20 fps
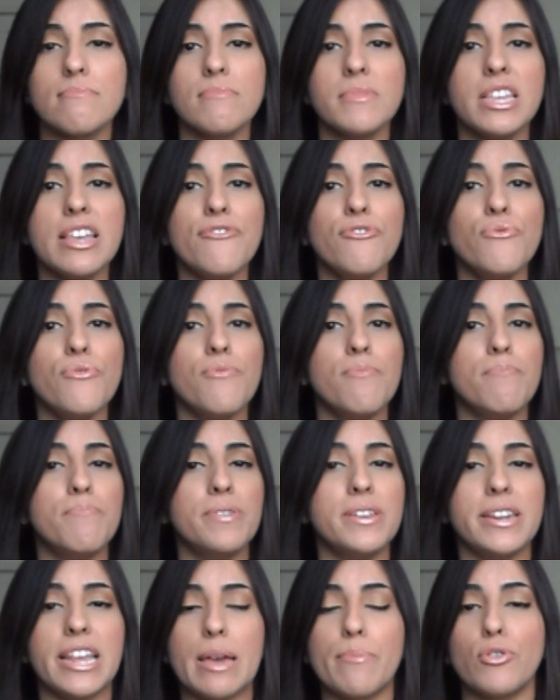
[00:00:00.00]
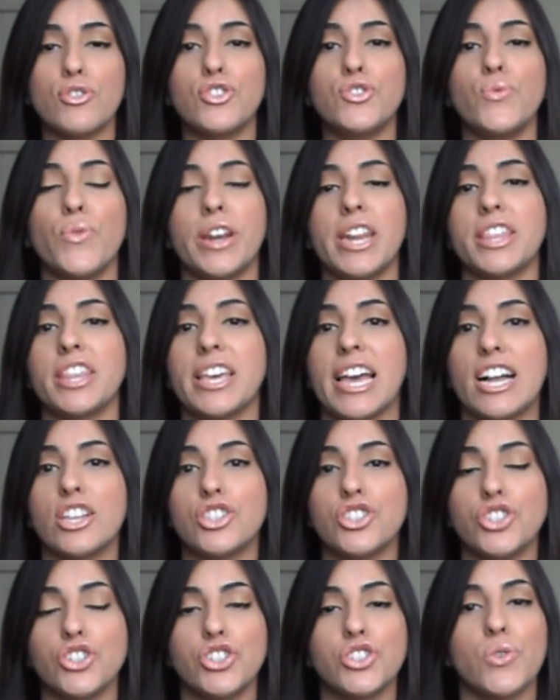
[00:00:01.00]
If you've been able to do anything
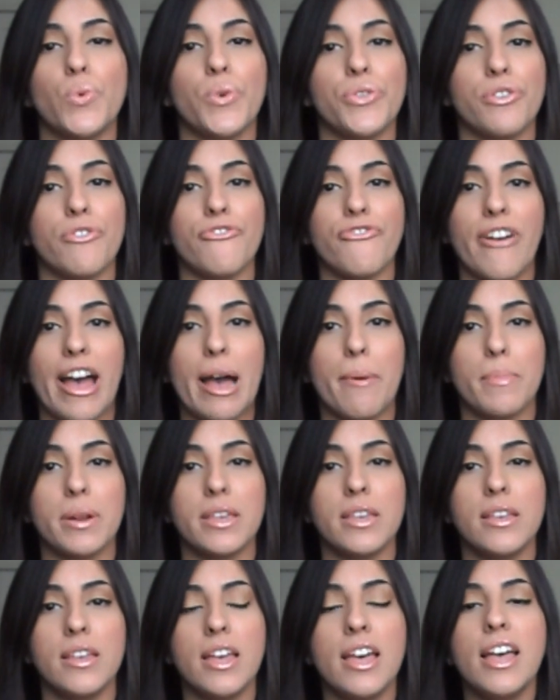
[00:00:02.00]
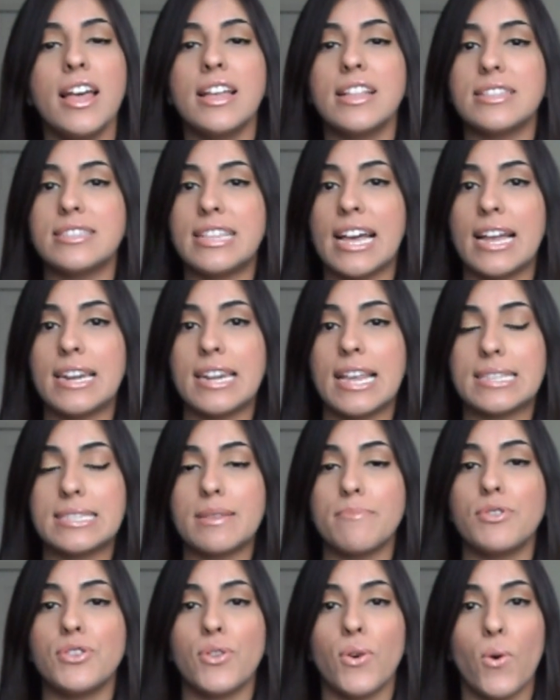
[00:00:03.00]
at church or with your family, that lets
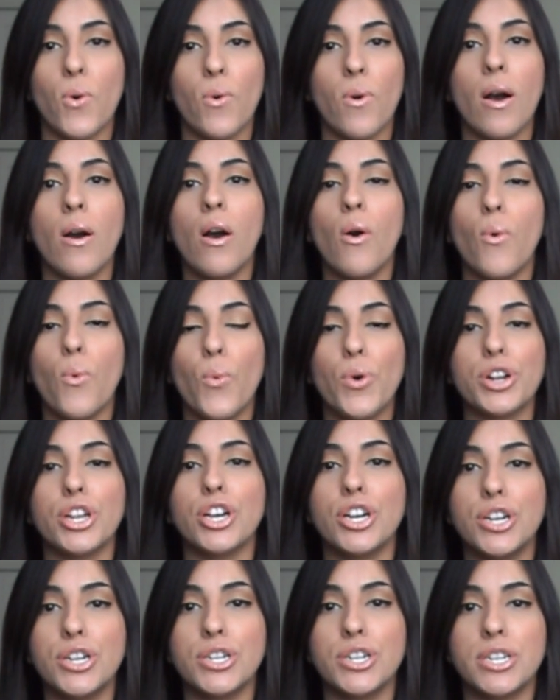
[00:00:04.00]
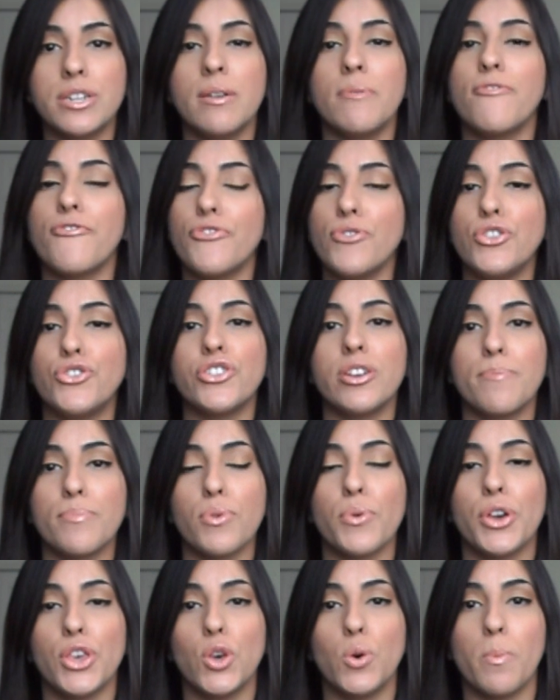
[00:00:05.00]
them know what a good future
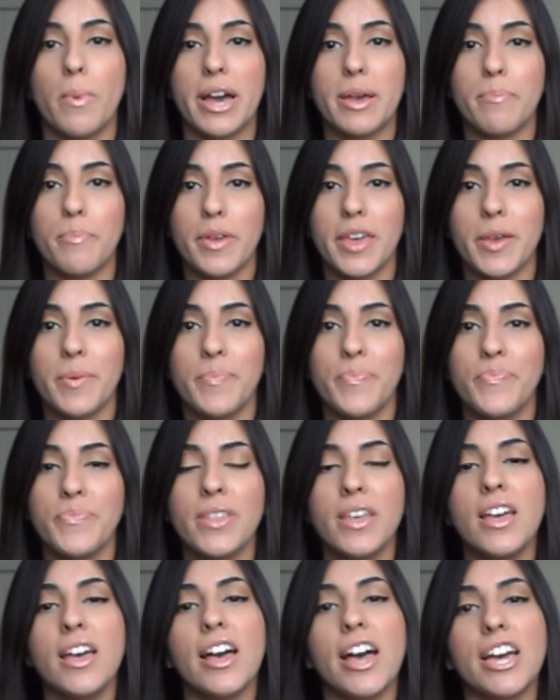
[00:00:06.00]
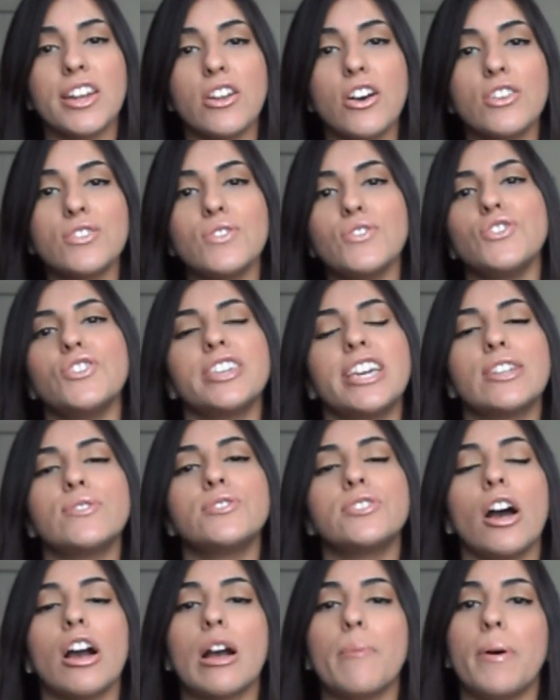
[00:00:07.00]
employee you might be. And also you get
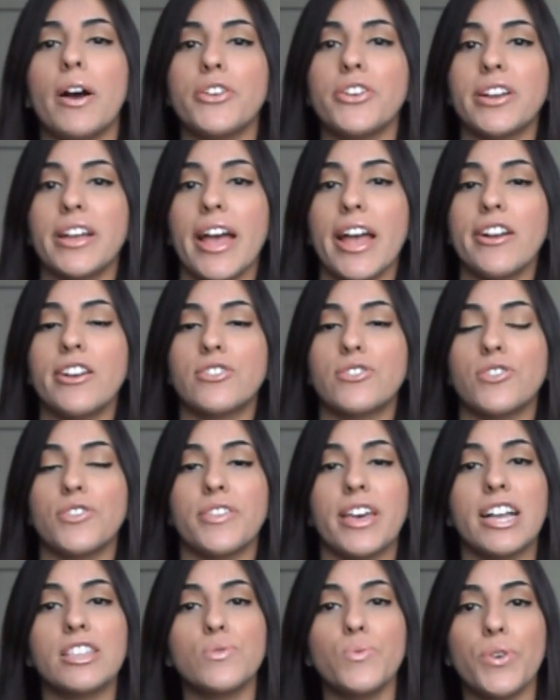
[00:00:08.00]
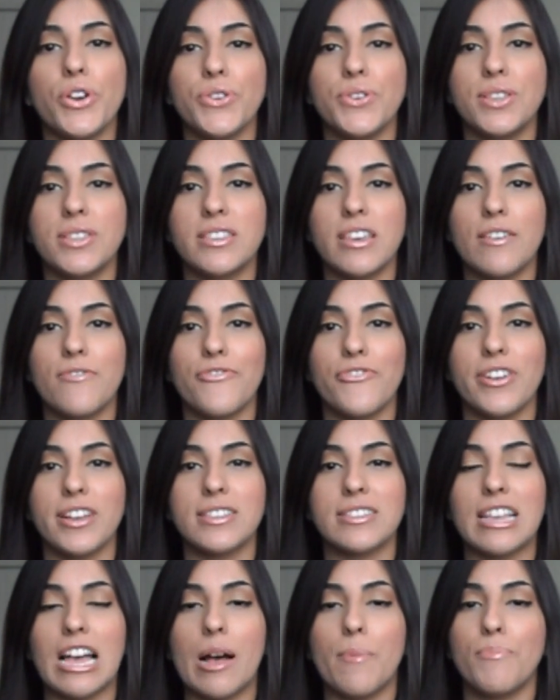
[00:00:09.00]
to talk about your character. That's where you say, for
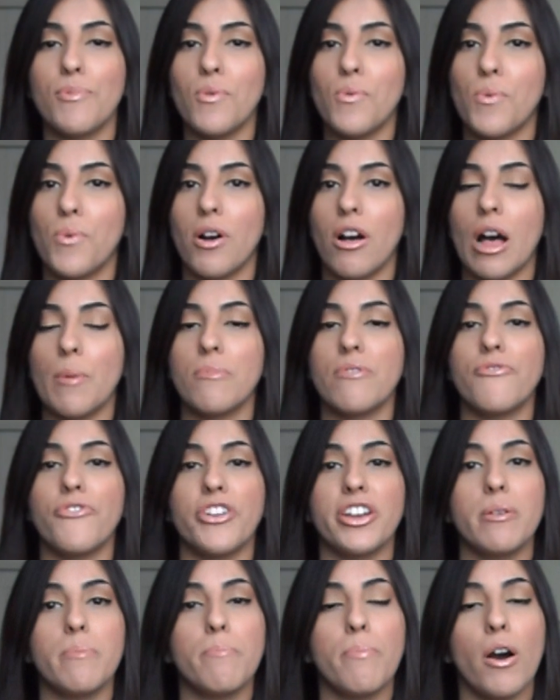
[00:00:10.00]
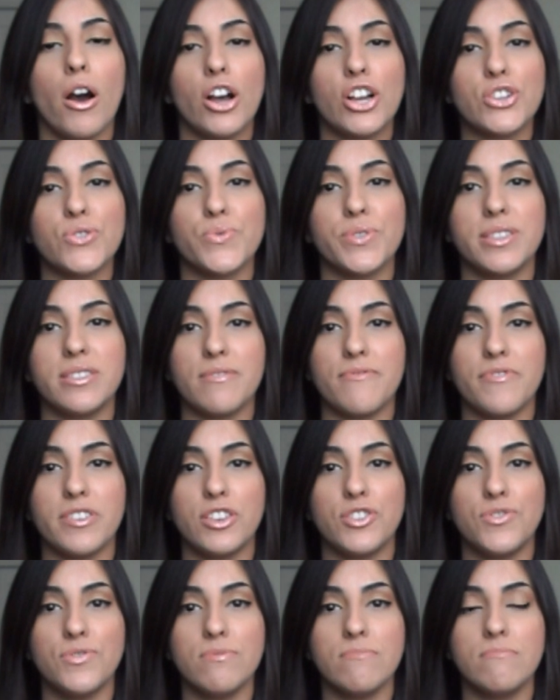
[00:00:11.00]
example, well, I'm a very punctual
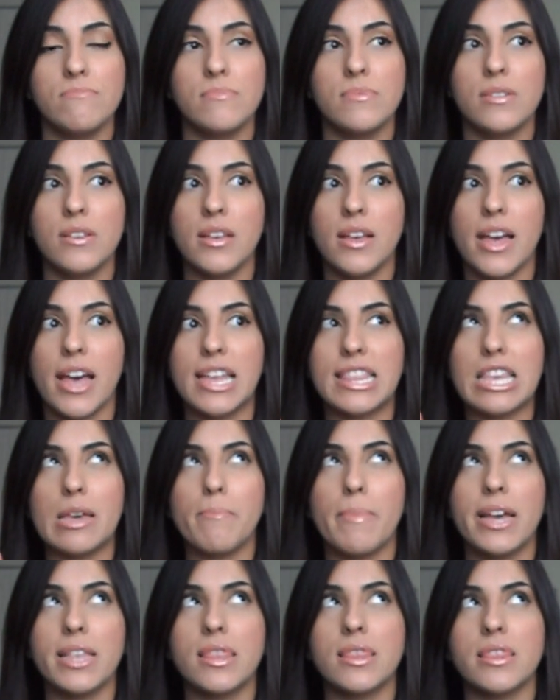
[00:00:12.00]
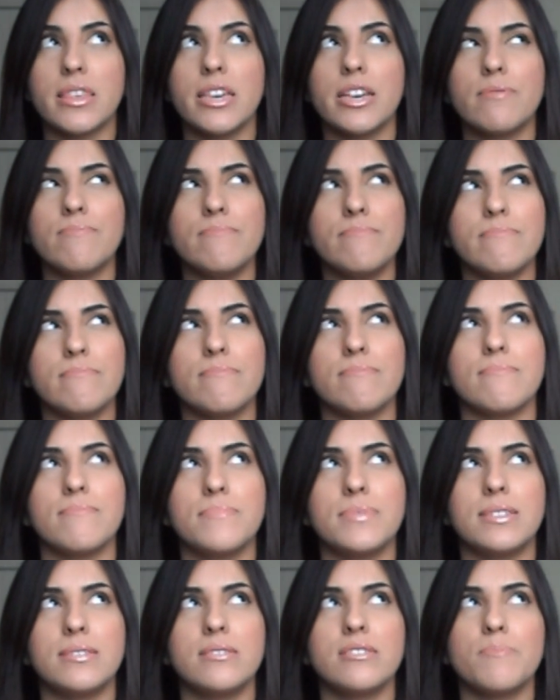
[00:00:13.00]
individual. And they might think,
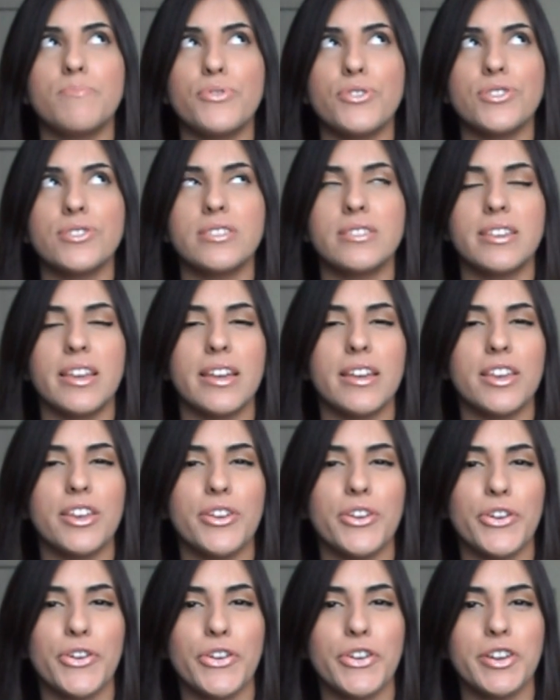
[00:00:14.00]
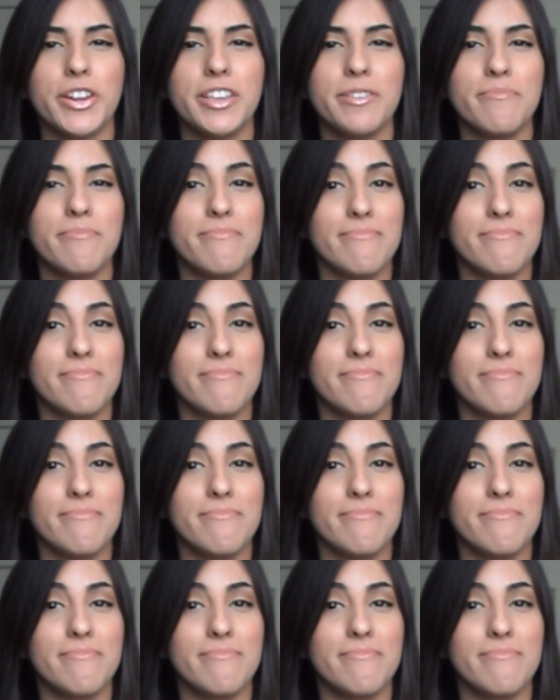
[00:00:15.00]
did this person get here early?